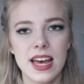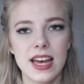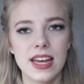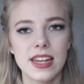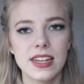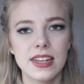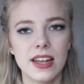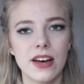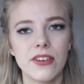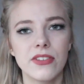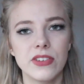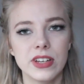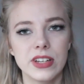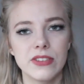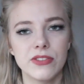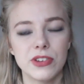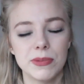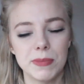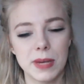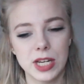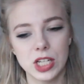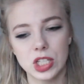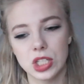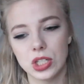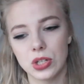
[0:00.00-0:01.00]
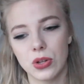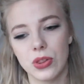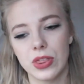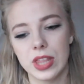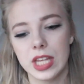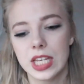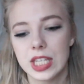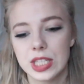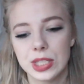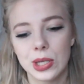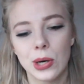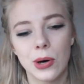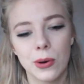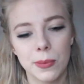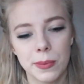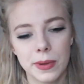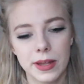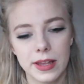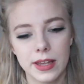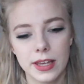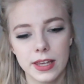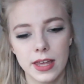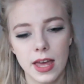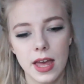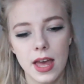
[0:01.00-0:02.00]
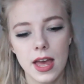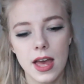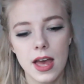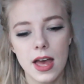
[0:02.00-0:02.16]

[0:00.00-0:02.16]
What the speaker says: enough information on this topic,